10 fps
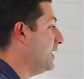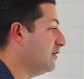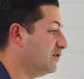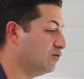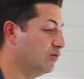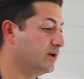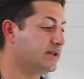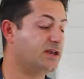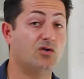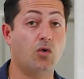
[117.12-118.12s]
is
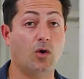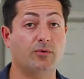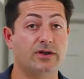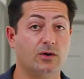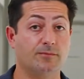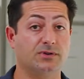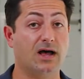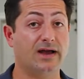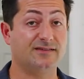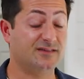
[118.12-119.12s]
really incorporate your
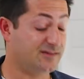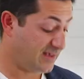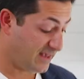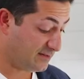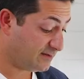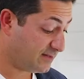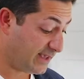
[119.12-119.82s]
appliances into the